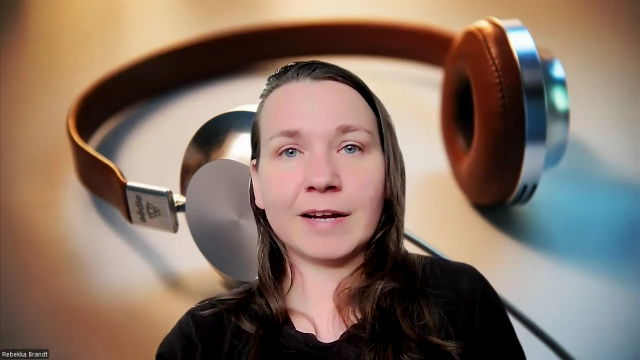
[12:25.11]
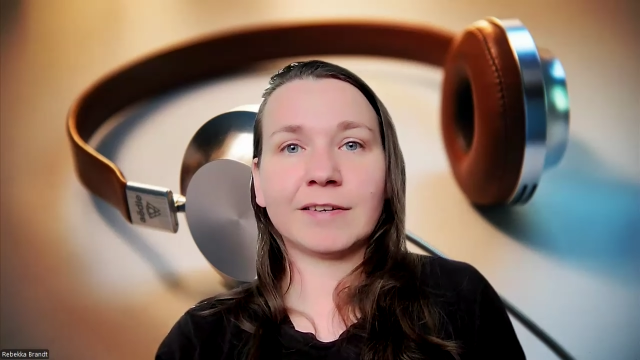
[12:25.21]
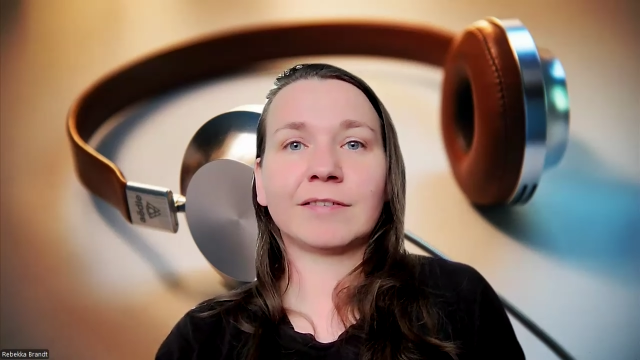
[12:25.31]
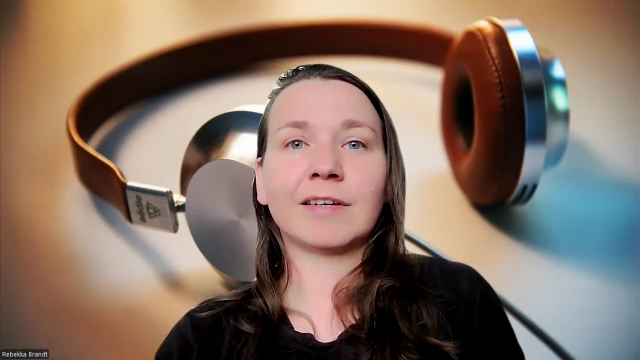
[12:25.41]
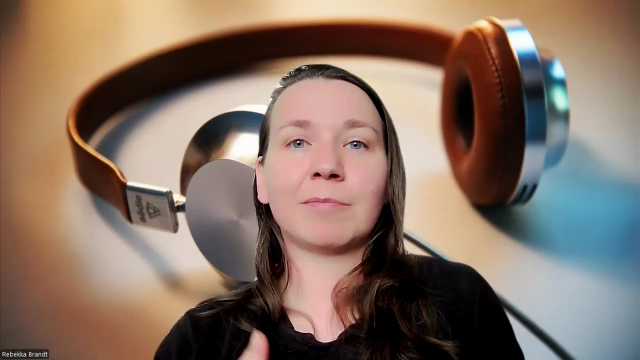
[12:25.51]
At
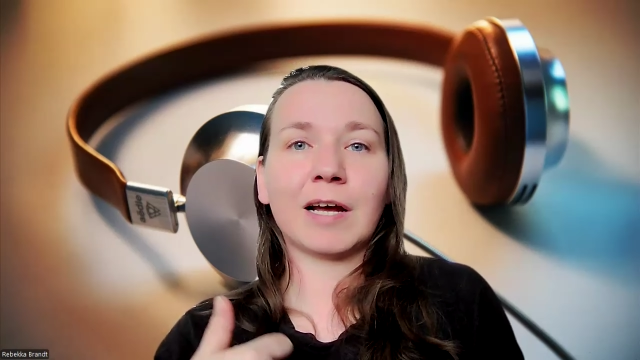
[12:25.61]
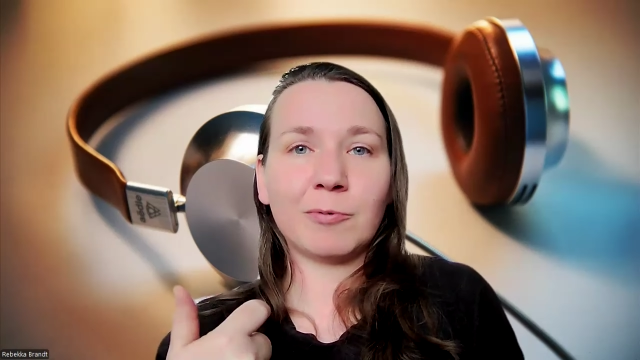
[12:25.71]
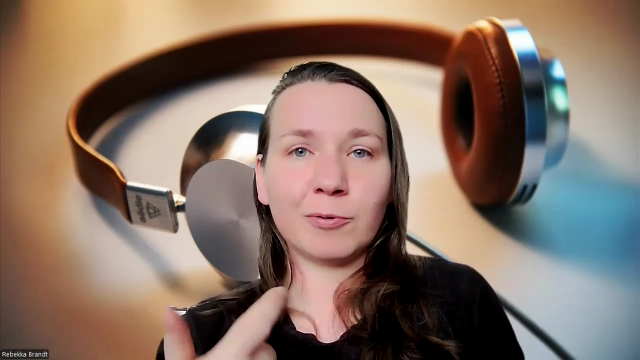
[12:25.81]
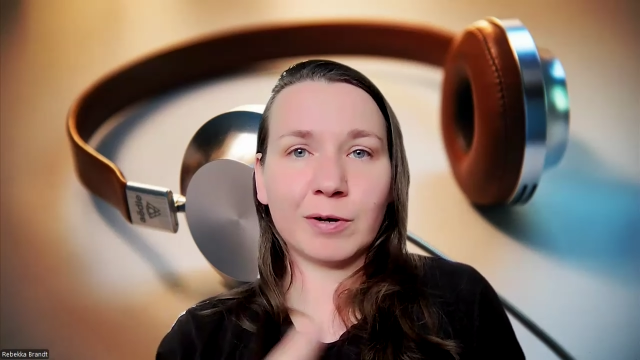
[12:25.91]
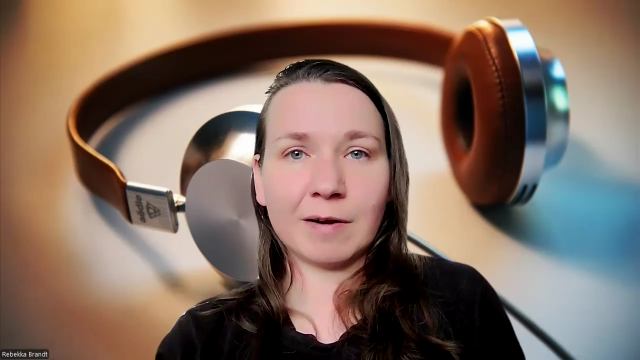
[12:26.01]
the same
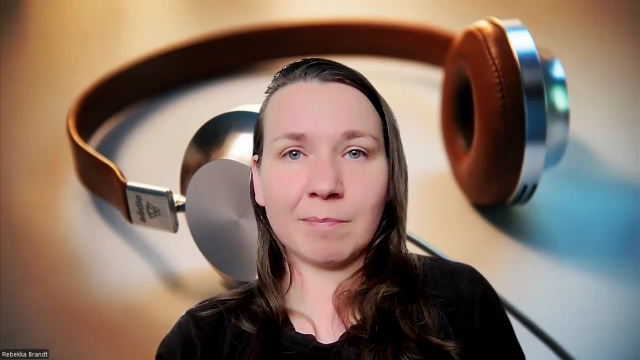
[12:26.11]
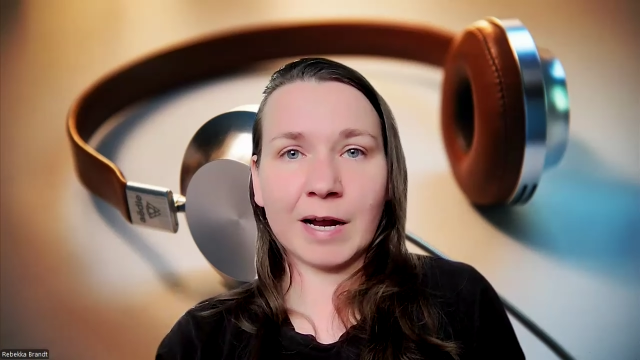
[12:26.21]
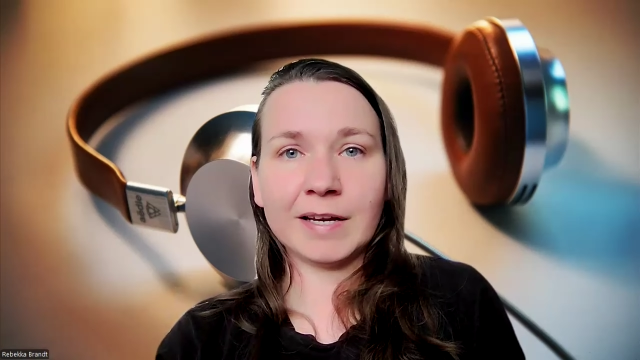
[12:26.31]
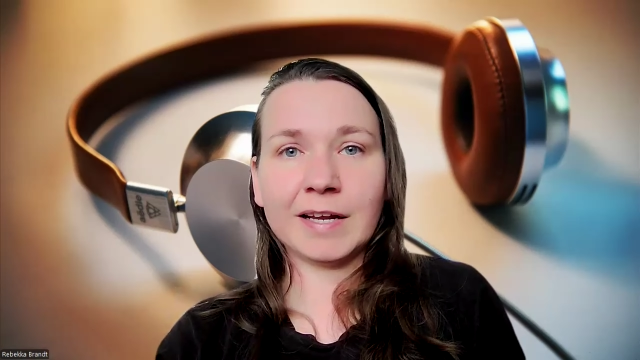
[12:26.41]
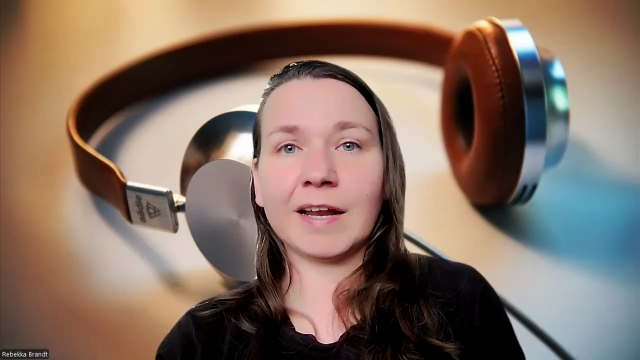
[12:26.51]
time, you get
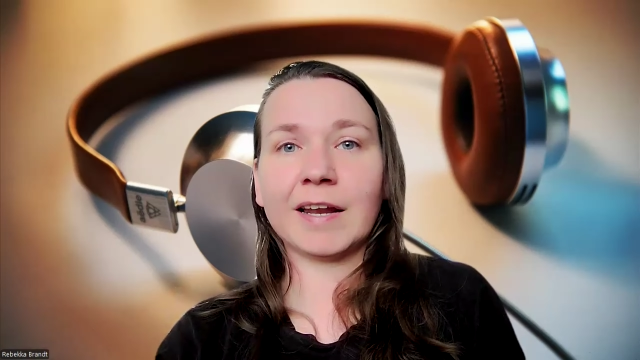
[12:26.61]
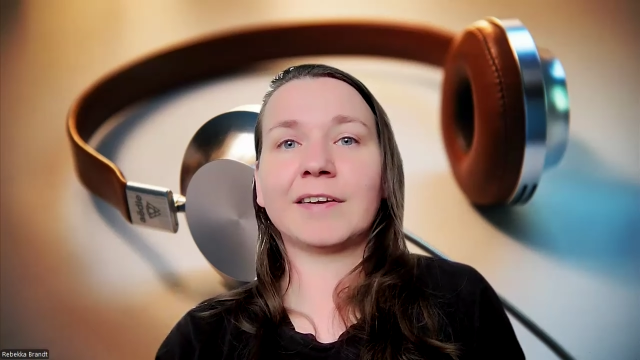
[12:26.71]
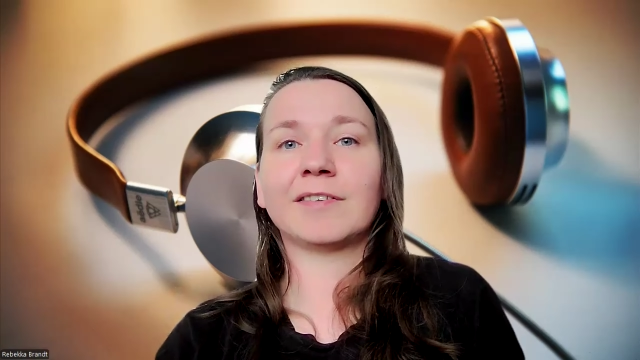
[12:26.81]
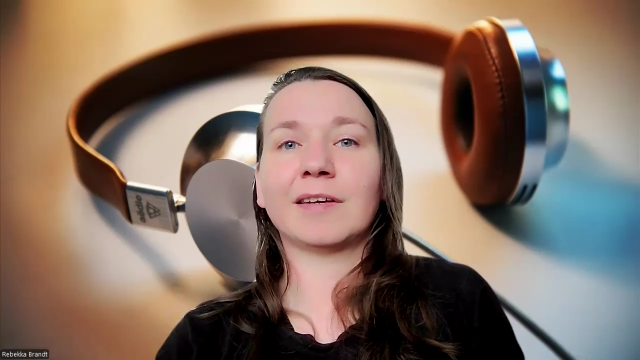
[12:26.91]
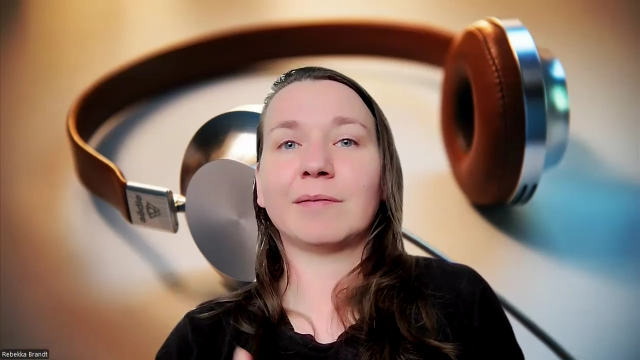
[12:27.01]
money, and
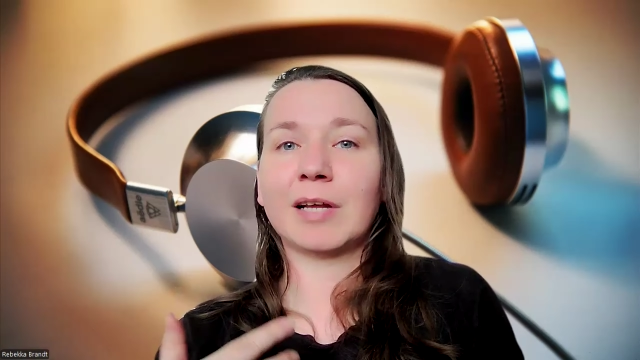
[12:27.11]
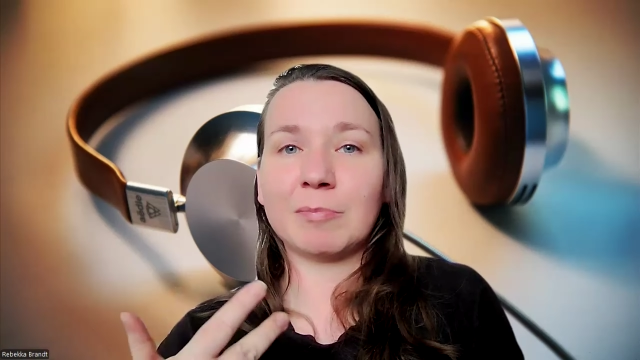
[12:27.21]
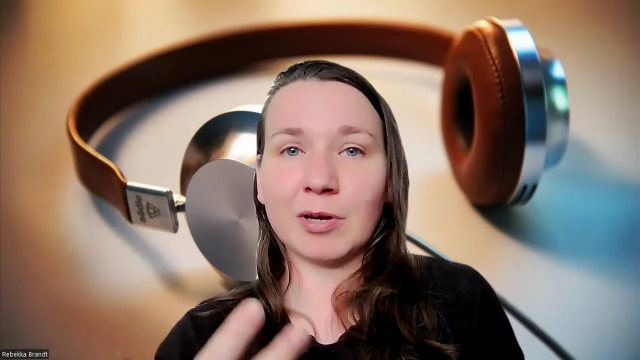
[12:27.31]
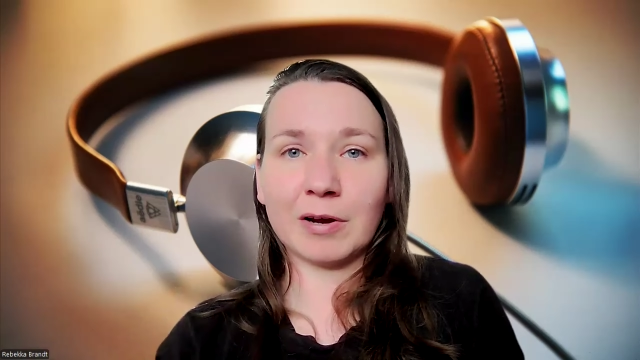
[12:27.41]
at the same time,